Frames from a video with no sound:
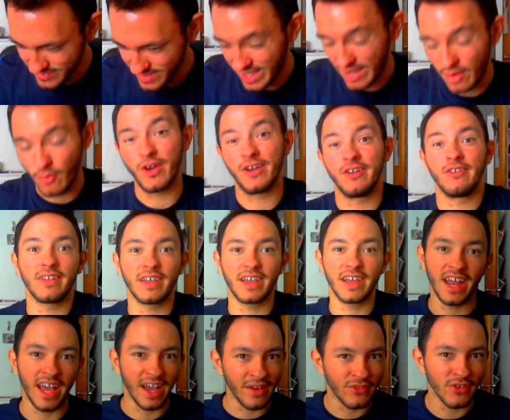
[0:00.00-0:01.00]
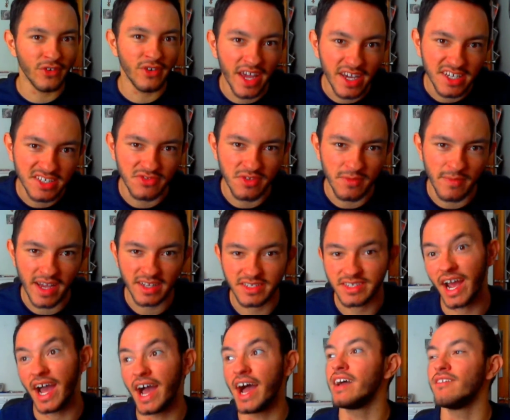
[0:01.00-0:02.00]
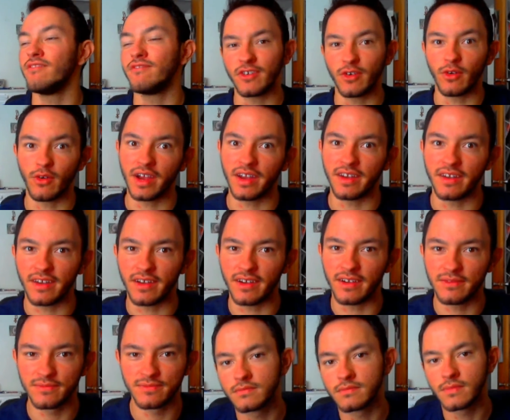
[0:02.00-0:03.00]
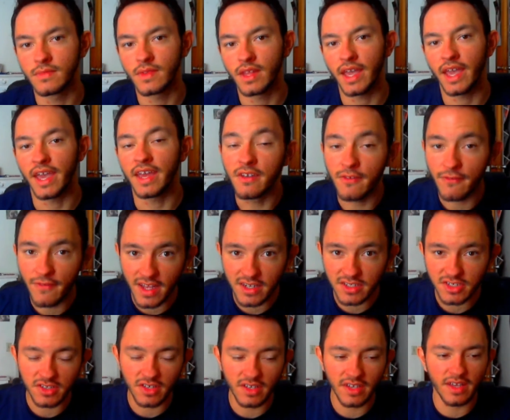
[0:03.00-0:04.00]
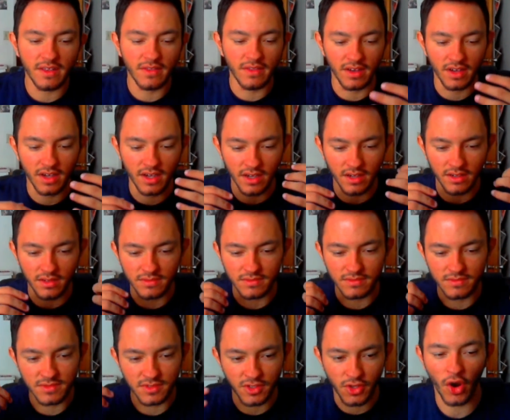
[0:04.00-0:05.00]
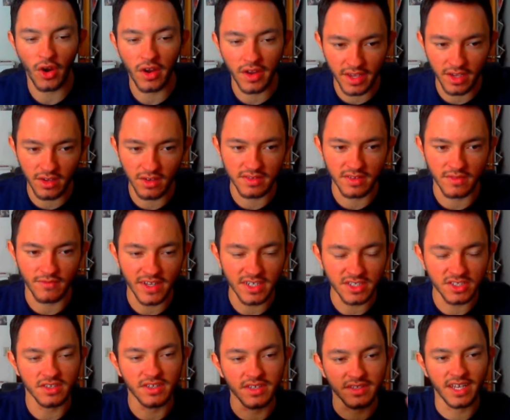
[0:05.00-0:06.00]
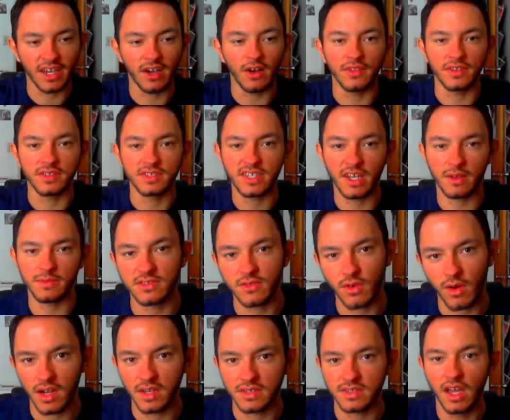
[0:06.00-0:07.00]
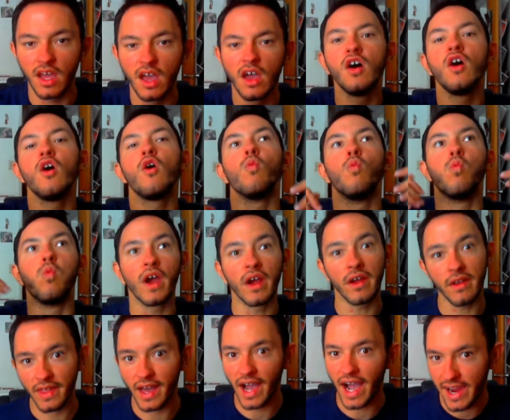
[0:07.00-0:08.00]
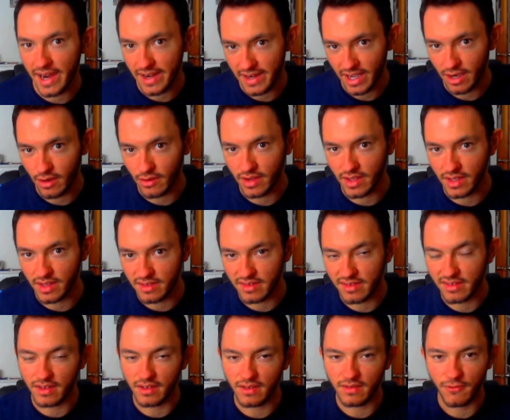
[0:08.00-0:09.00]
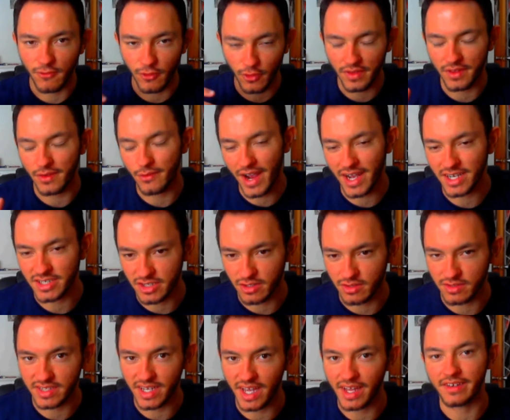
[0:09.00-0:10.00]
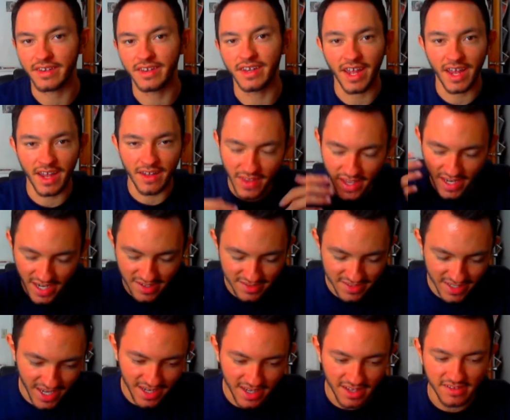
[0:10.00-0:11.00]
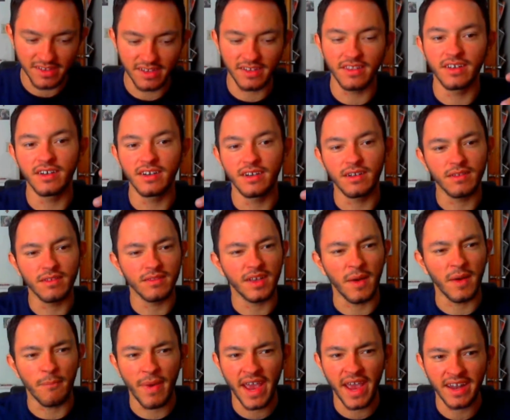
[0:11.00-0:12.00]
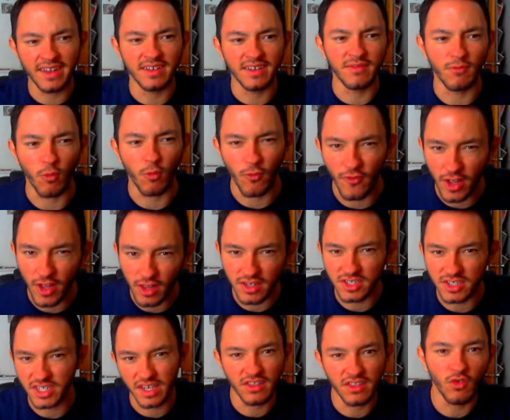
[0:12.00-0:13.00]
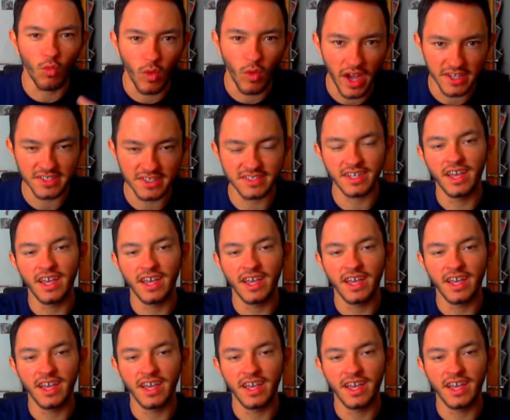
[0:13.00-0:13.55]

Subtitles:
when are they going to have their next rematch? I have no idea. And eventually, the Dark Guilds eventually tell the sub-squads where the hideout is for the Irrational Sace. And like I said, it's in the abandoned village in the west,